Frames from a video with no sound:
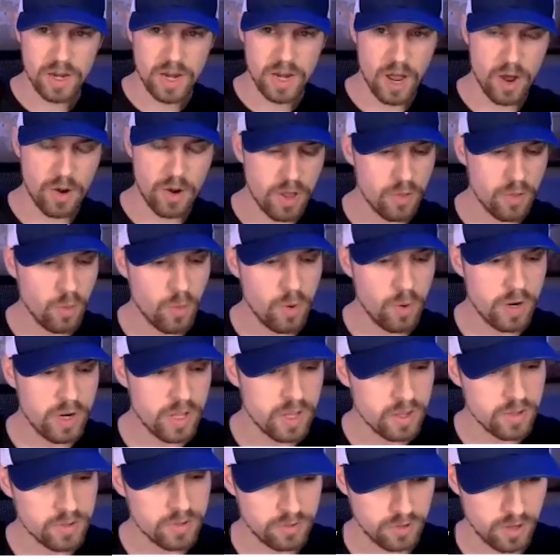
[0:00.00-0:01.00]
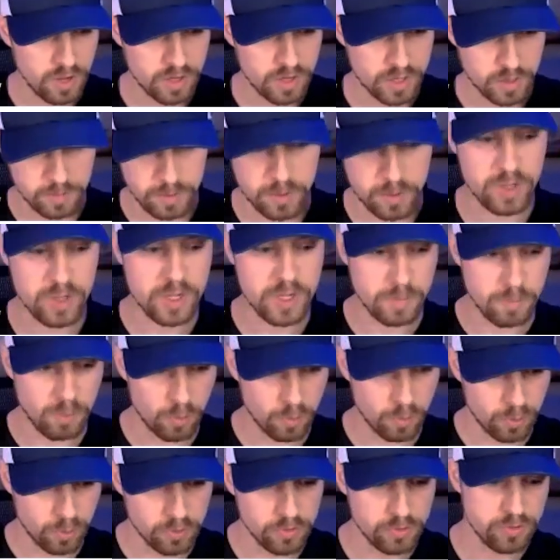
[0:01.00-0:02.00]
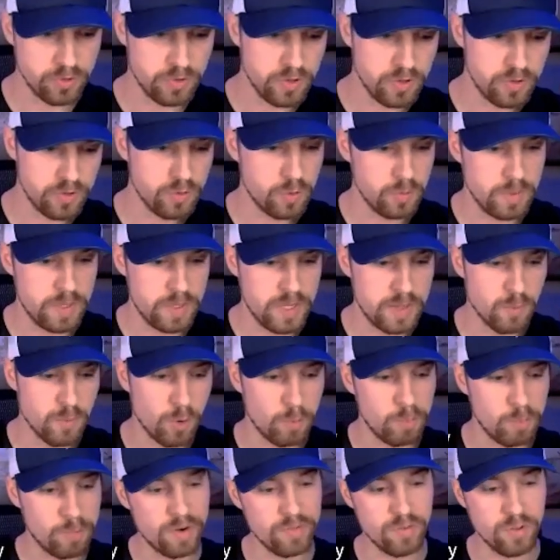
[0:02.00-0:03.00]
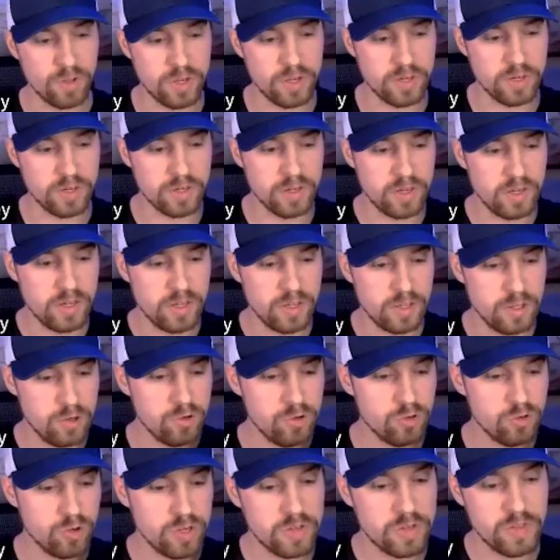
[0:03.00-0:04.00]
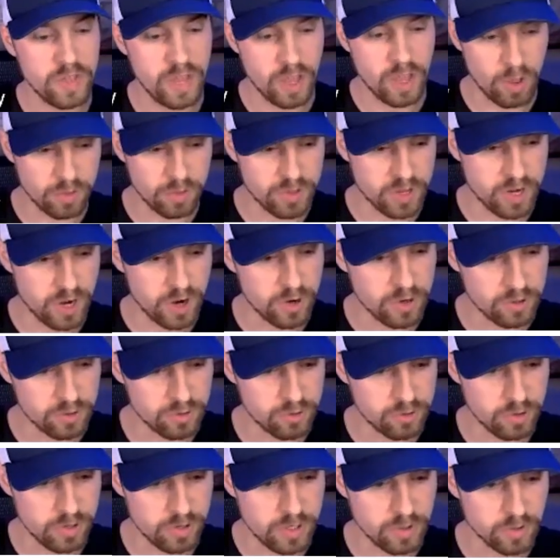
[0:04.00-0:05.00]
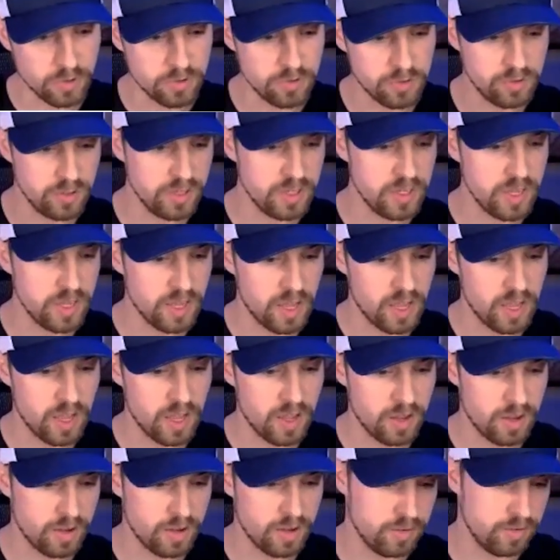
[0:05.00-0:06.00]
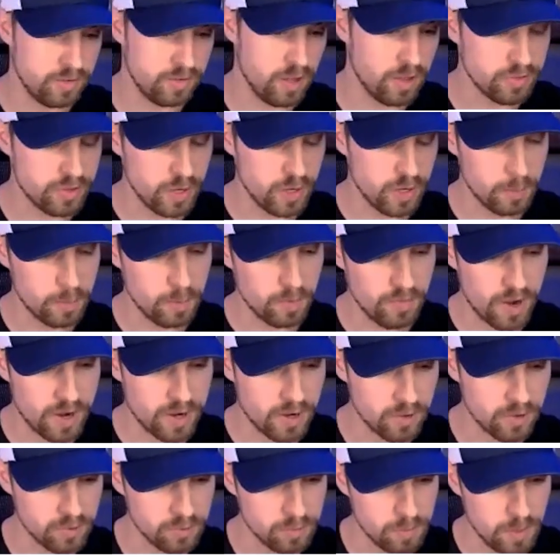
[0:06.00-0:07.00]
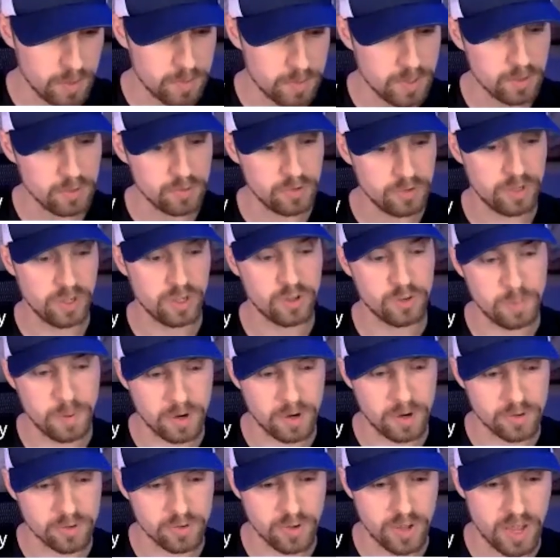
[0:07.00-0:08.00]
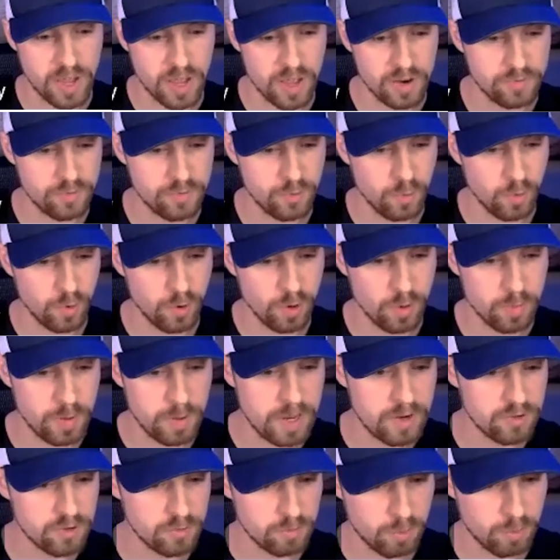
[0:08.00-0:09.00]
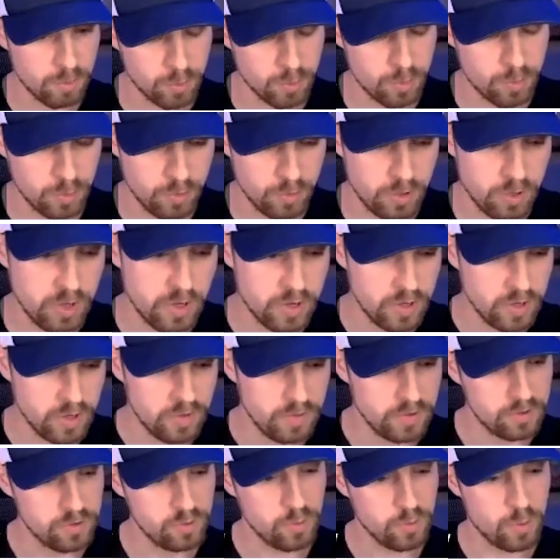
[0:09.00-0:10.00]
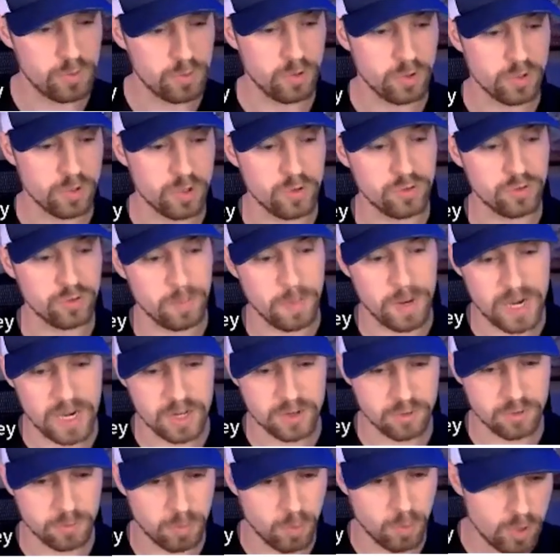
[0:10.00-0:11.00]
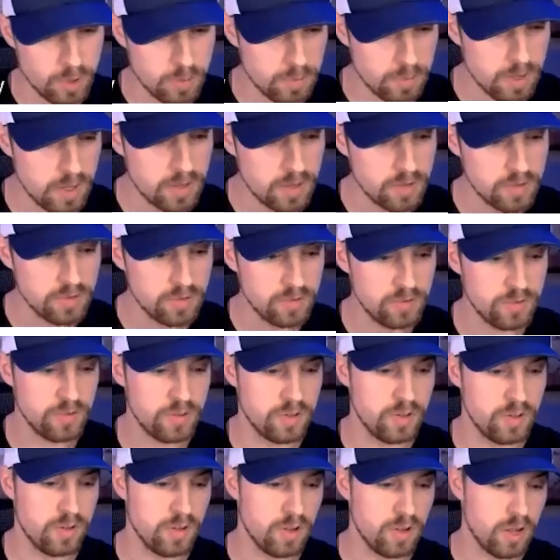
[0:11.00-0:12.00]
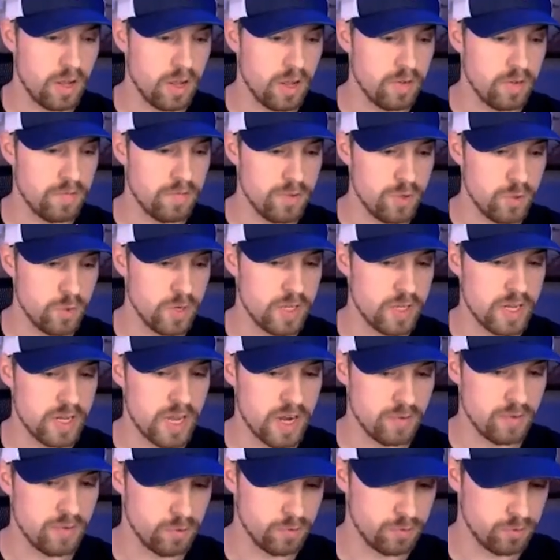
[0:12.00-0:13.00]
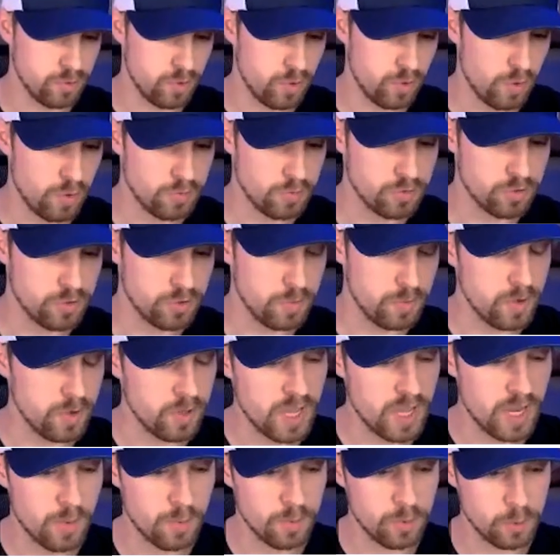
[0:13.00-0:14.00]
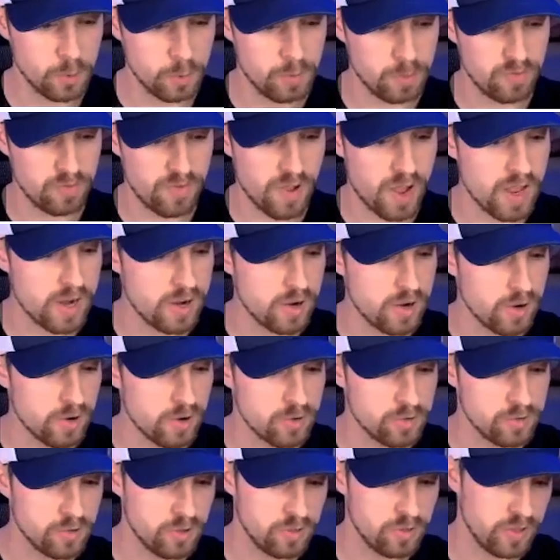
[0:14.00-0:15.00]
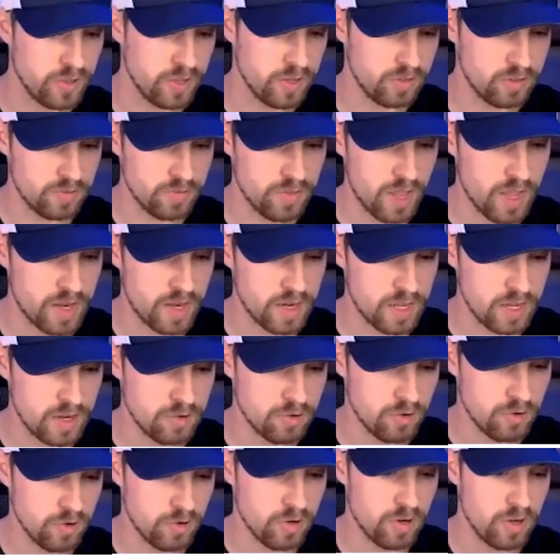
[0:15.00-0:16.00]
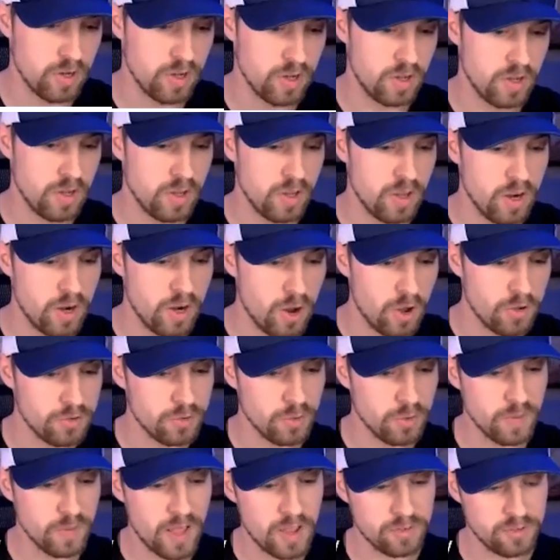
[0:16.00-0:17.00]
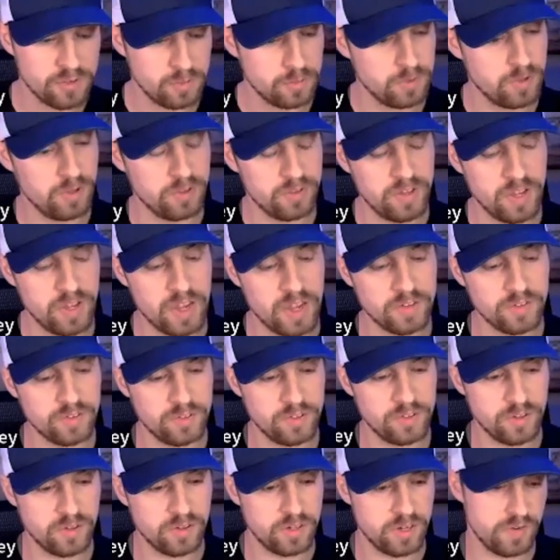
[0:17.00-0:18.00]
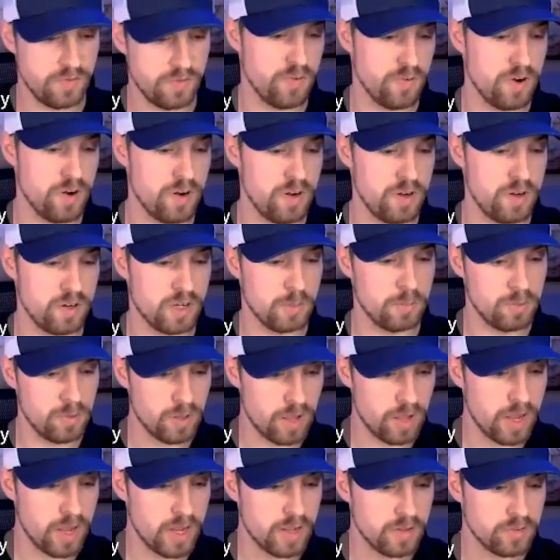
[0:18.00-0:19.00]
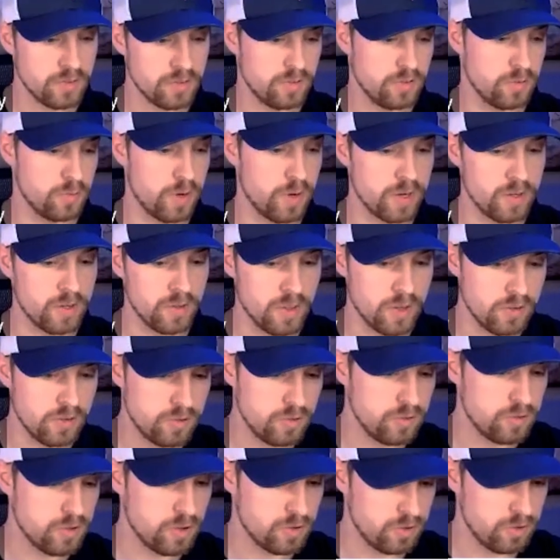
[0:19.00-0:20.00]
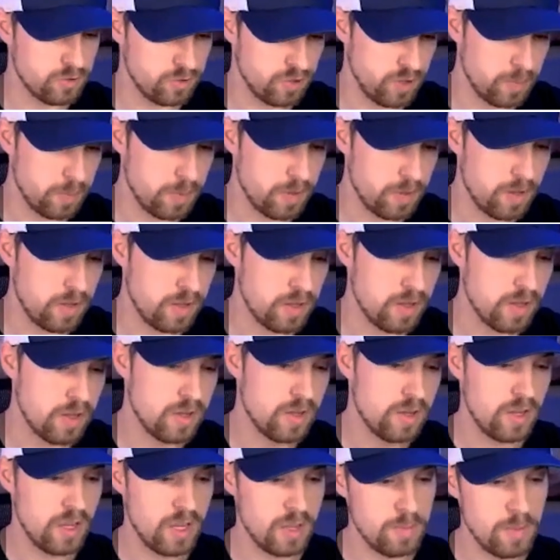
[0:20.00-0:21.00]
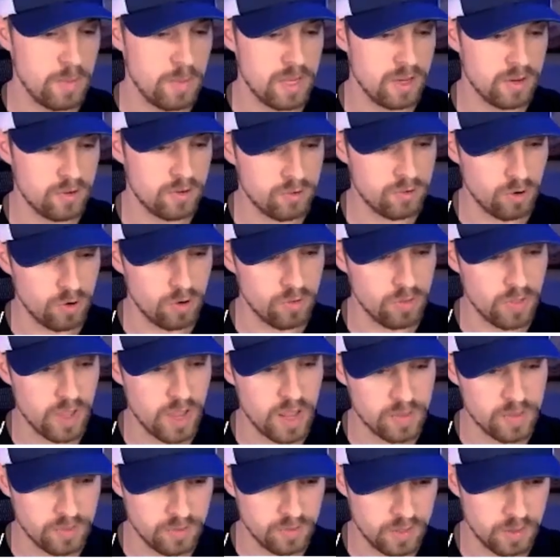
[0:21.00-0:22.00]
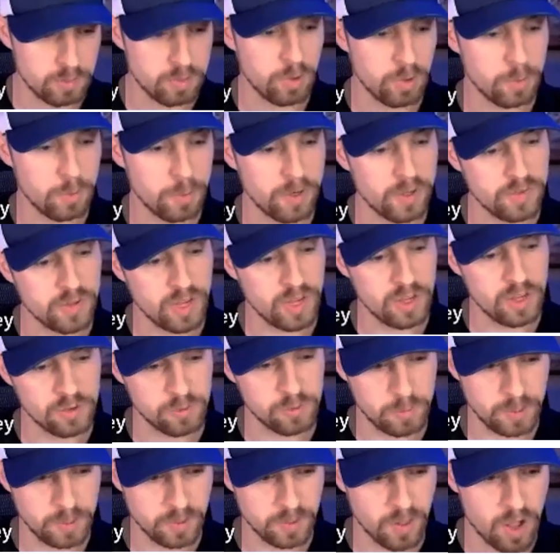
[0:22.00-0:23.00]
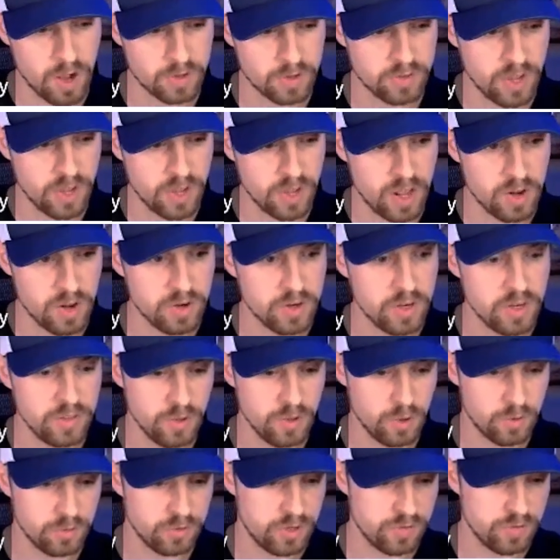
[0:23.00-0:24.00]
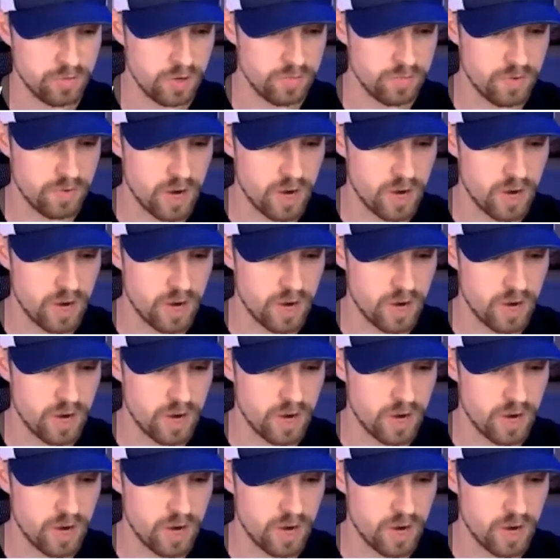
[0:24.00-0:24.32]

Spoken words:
Now, another one is community portals. So this would be more prevalent. Usually in the healthcare industry, you'll see healthcare providers maybe using Experience Cloud for a patient portal. This is what they'll use to manage appointments, view any kind of results, communicate with their providers, and things of that nature. It also allows them to test different compliance regulations, such as HIPAA, and making sure that the appropriate data is being locked down in those different